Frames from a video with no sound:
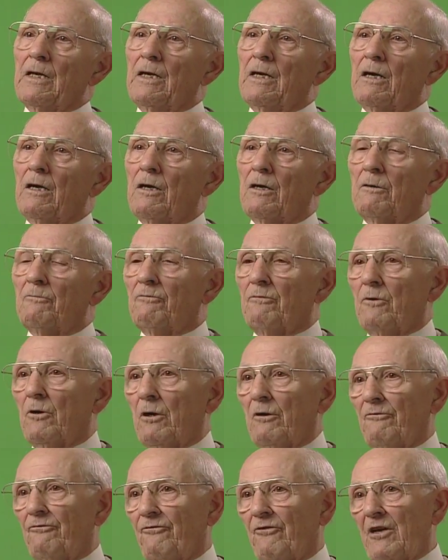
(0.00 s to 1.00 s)

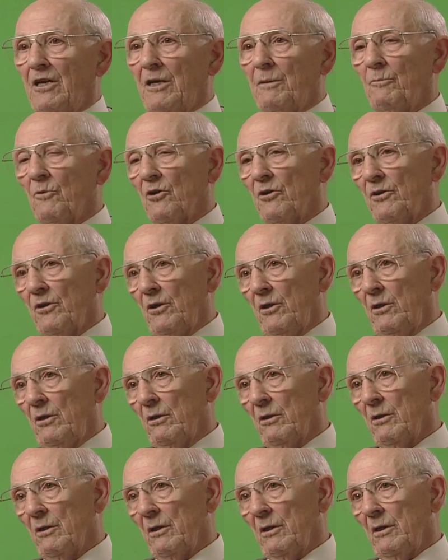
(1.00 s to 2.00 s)
our family
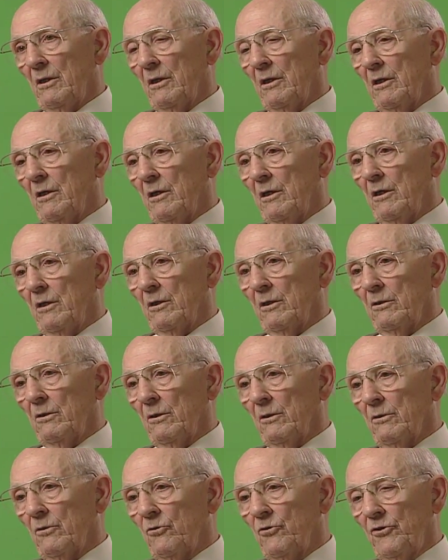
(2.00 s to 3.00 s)

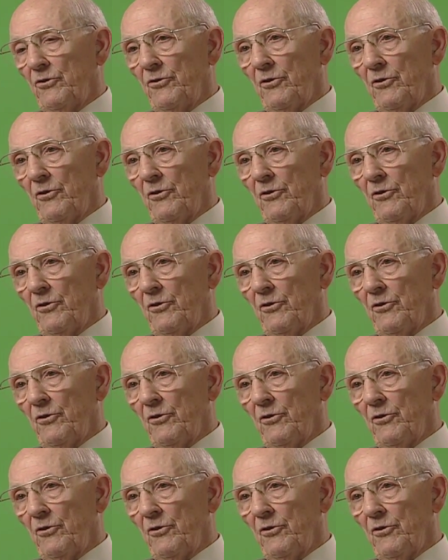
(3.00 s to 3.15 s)
could